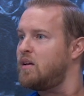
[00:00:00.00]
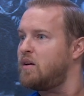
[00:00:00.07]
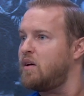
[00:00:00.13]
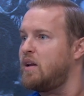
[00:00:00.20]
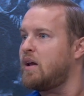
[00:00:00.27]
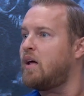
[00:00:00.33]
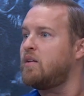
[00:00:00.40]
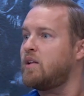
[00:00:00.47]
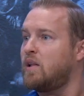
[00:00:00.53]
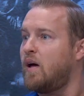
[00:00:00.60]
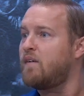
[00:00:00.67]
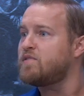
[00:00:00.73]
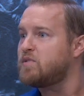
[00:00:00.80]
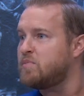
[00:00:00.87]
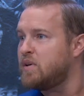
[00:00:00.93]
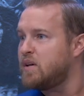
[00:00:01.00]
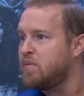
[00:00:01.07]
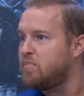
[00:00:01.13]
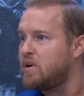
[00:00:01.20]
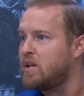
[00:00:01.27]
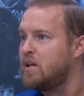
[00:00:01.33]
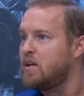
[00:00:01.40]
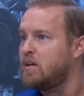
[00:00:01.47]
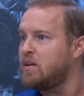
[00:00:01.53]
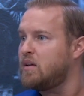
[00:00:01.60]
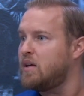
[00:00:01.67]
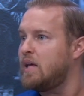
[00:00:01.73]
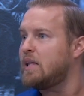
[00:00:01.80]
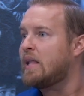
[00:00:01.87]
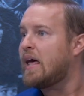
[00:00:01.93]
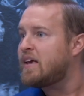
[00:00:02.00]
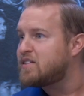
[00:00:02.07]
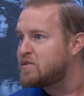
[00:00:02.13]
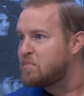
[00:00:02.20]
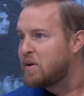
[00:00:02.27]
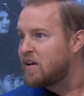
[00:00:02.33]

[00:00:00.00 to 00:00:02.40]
You know, he not only loves me, but he likes me.